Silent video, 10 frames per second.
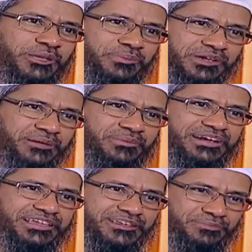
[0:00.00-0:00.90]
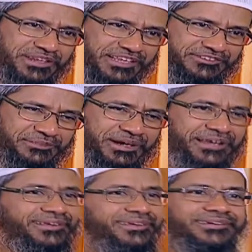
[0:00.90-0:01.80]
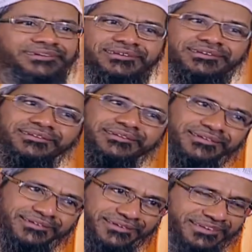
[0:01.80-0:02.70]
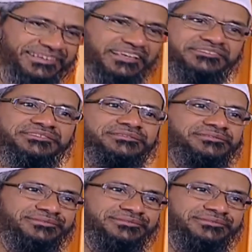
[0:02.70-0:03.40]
keeping a does it mean less iman? Yes.